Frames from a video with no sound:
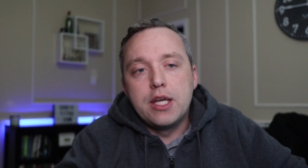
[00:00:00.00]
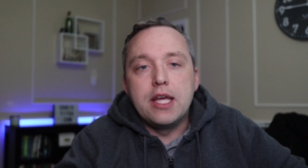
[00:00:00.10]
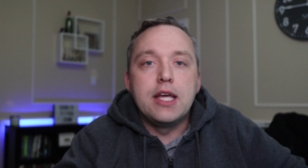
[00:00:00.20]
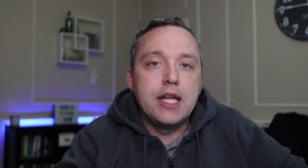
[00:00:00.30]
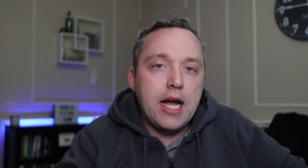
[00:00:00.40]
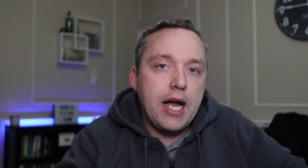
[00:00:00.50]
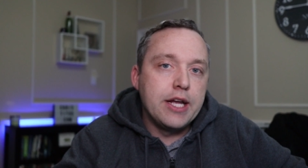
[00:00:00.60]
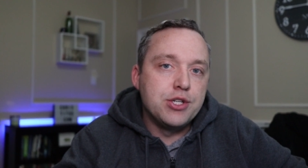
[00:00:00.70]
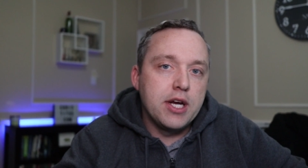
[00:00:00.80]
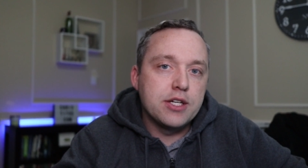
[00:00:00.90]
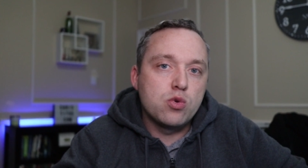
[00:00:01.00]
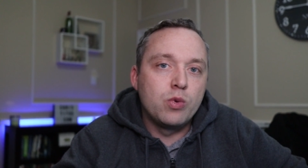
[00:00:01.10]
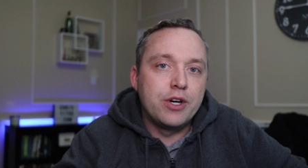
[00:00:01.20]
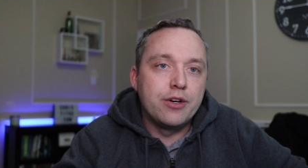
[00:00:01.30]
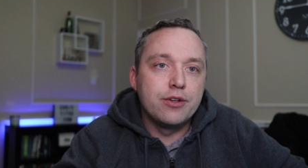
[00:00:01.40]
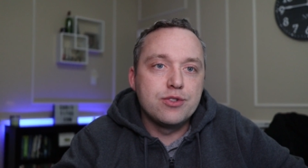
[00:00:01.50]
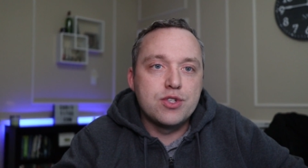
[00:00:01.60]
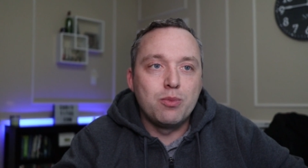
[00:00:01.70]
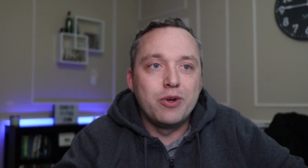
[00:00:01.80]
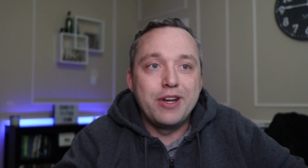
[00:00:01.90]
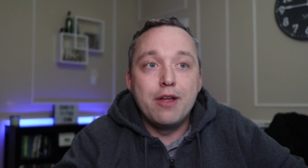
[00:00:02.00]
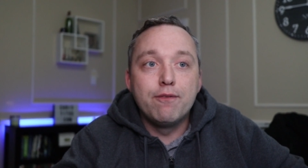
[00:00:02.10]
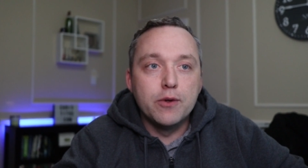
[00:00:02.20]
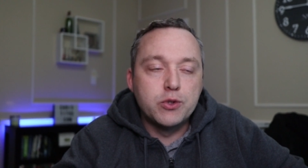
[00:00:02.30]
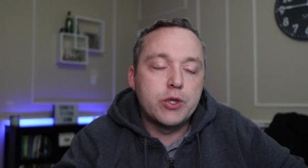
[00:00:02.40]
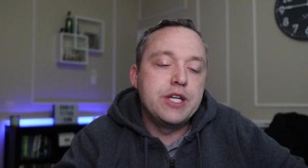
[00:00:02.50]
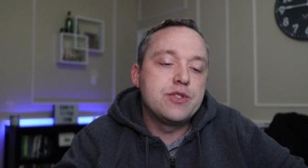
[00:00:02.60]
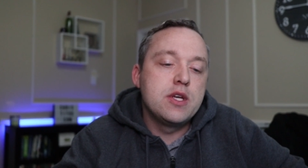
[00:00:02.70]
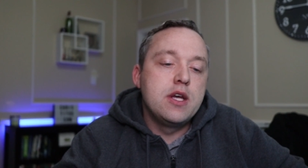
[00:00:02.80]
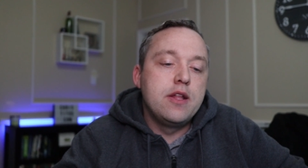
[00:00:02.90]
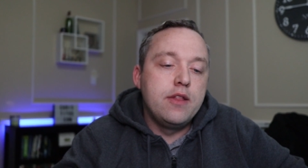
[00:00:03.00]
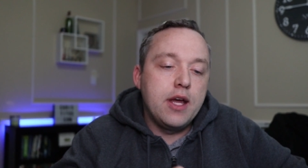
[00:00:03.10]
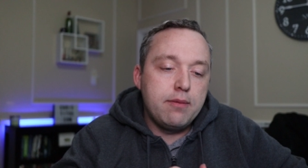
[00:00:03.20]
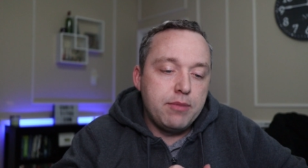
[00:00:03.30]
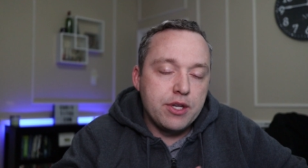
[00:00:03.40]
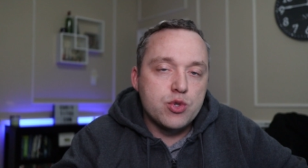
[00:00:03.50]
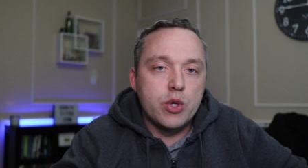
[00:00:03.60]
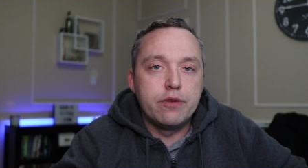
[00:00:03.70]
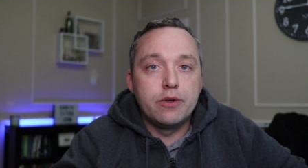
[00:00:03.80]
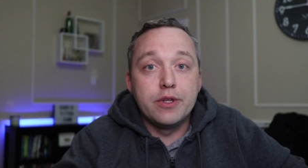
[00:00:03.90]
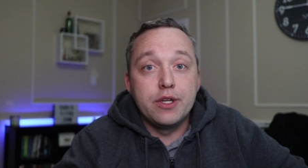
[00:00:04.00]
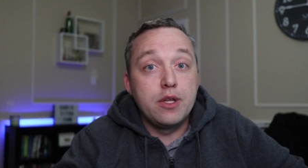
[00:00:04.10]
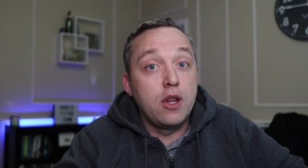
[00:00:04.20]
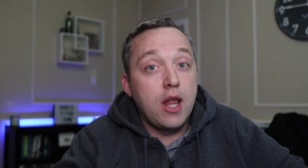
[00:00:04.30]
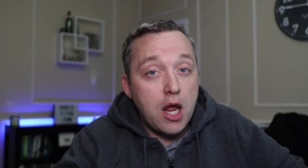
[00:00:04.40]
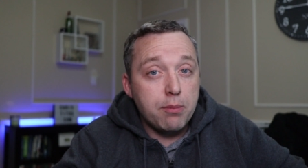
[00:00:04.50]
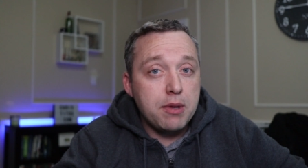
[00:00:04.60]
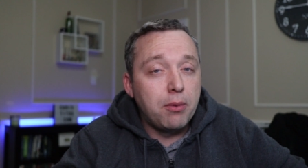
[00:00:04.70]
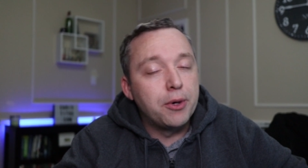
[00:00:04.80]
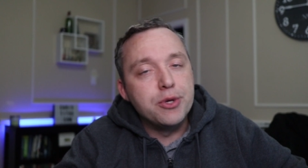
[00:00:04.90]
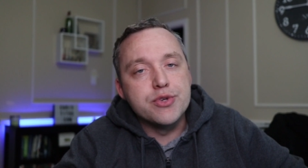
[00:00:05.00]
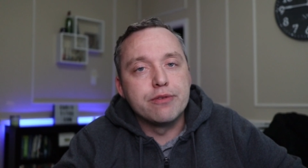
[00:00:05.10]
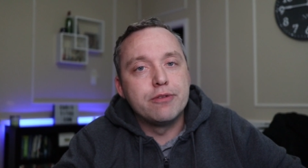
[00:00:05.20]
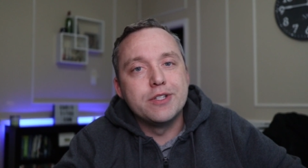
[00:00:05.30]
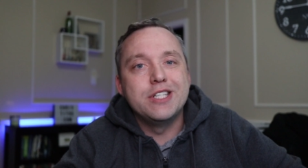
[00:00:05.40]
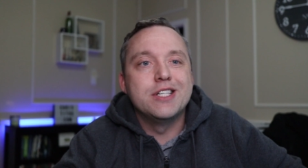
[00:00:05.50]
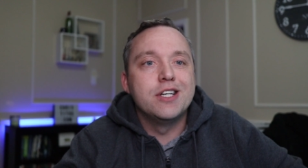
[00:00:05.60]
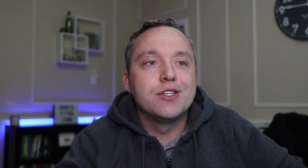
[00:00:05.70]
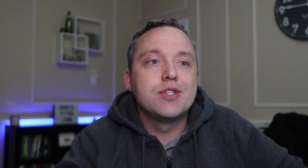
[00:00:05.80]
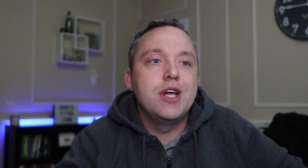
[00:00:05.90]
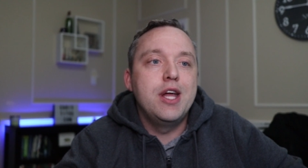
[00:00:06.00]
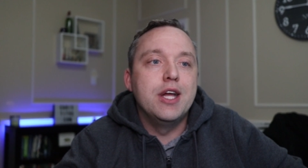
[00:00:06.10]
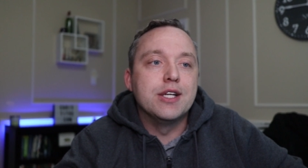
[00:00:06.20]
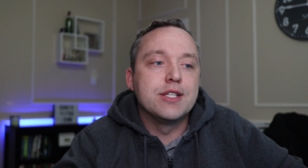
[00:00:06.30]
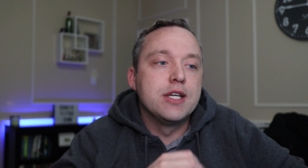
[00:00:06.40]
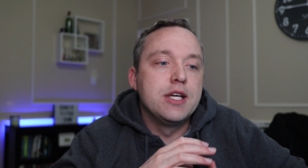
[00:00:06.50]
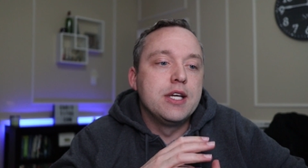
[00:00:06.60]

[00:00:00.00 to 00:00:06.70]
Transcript: can get hijacked, where someone infiltrates that big server that a lot of people are using for DNS and